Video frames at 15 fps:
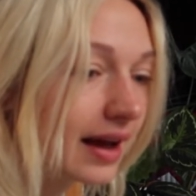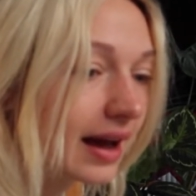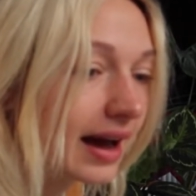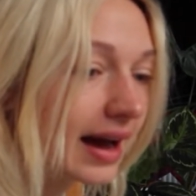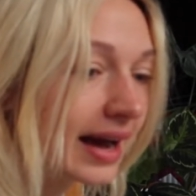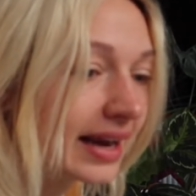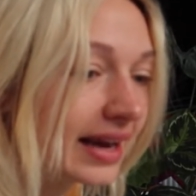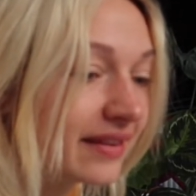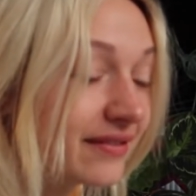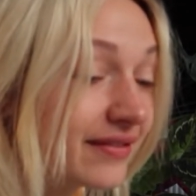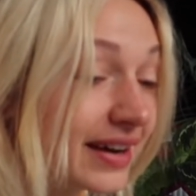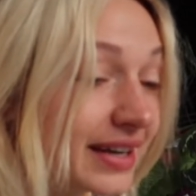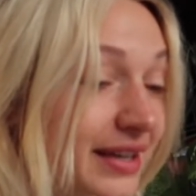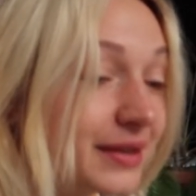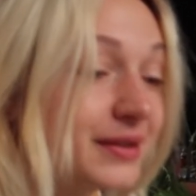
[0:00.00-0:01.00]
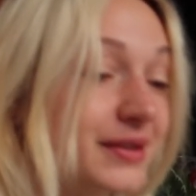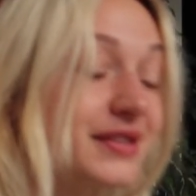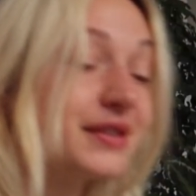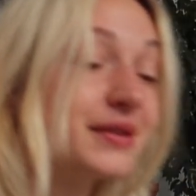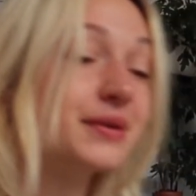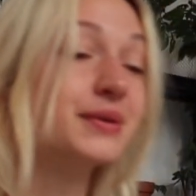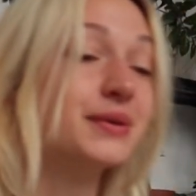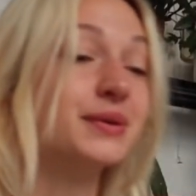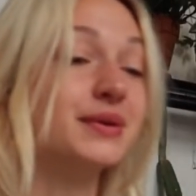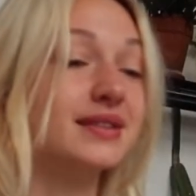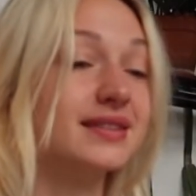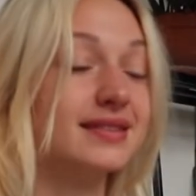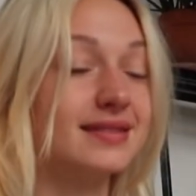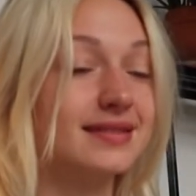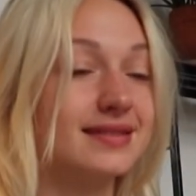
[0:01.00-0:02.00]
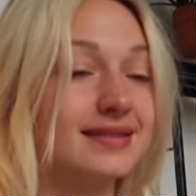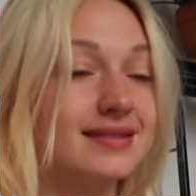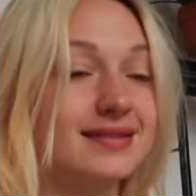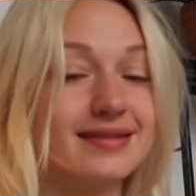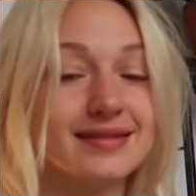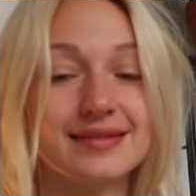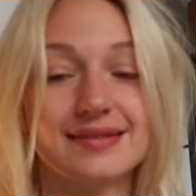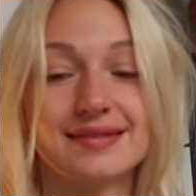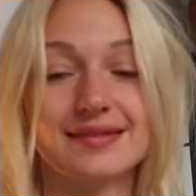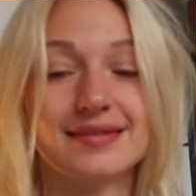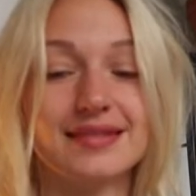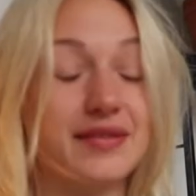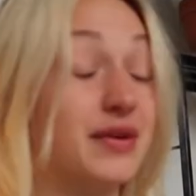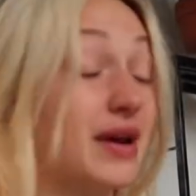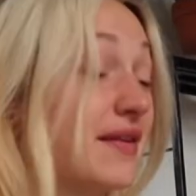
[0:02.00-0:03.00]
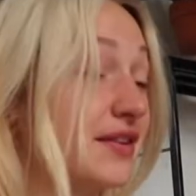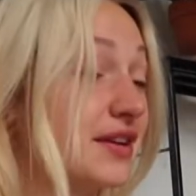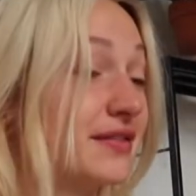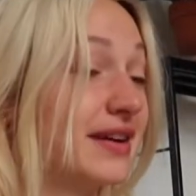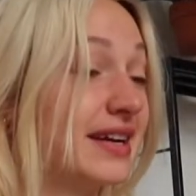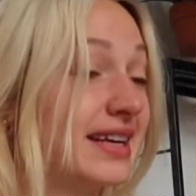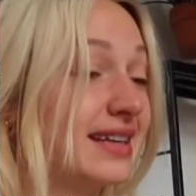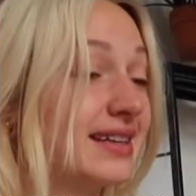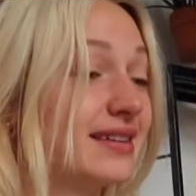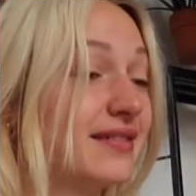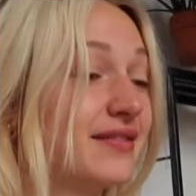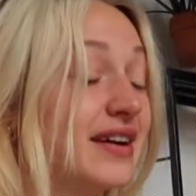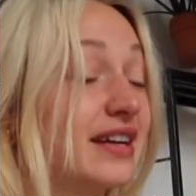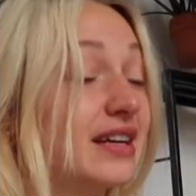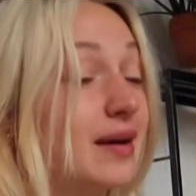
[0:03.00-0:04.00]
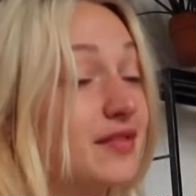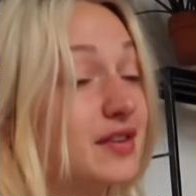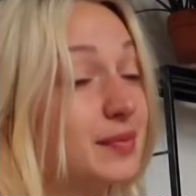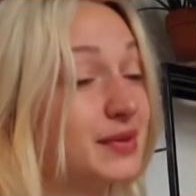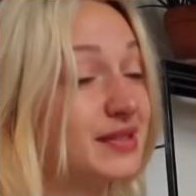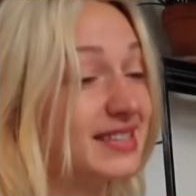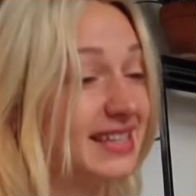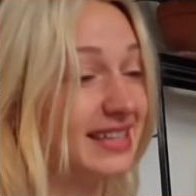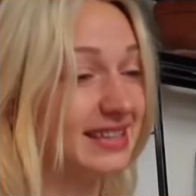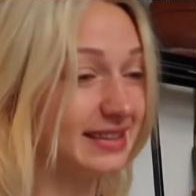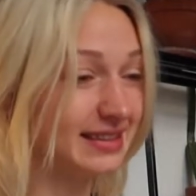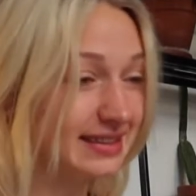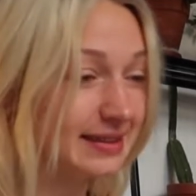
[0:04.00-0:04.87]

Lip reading: I invite you to, if you haven't already, find a comfortable seat.